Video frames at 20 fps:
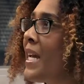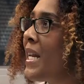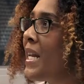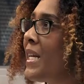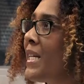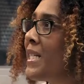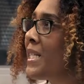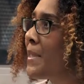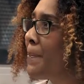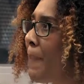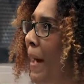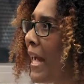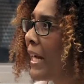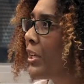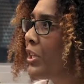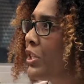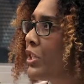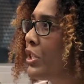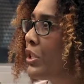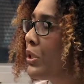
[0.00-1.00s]
can
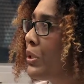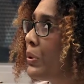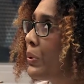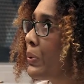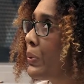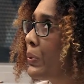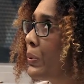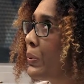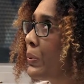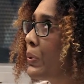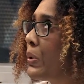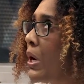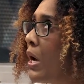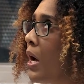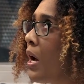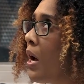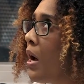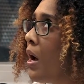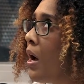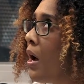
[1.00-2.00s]
expect to
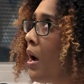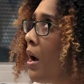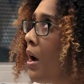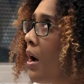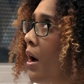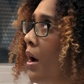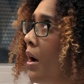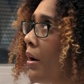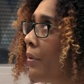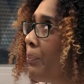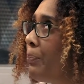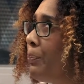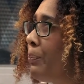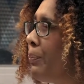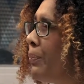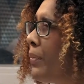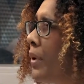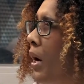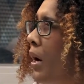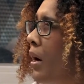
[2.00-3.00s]

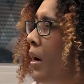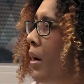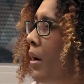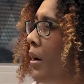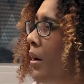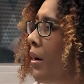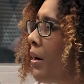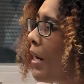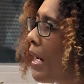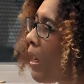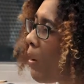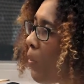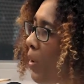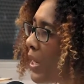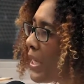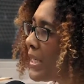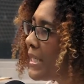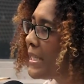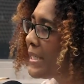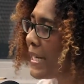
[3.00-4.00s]
I
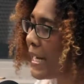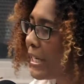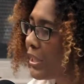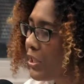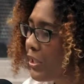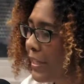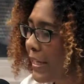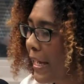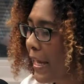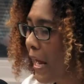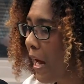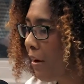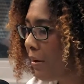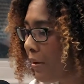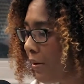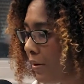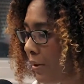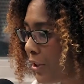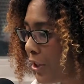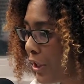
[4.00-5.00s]
want to say to get out
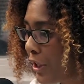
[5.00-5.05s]
of